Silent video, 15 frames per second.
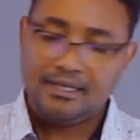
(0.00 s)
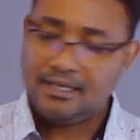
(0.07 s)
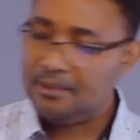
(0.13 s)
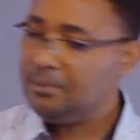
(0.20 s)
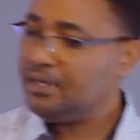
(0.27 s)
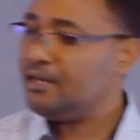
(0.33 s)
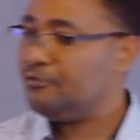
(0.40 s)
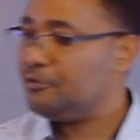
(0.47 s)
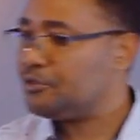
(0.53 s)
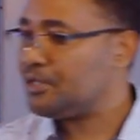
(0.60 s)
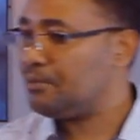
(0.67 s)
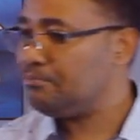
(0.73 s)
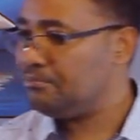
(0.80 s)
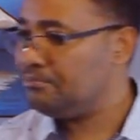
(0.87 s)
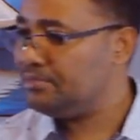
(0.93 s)
Let me give you
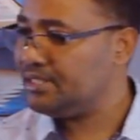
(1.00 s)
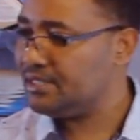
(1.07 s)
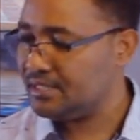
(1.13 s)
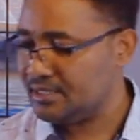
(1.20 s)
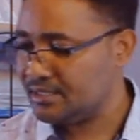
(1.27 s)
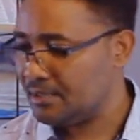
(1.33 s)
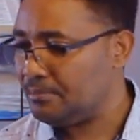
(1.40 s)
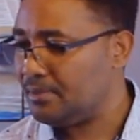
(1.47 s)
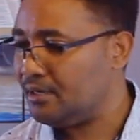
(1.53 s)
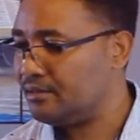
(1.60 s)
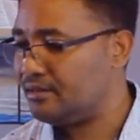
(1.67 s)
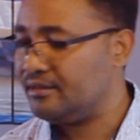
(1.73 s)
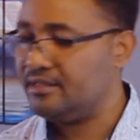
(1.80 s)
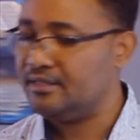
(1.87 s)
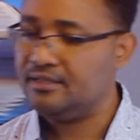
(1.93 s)
some details
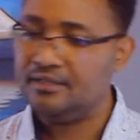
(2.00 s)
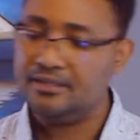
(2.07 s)
about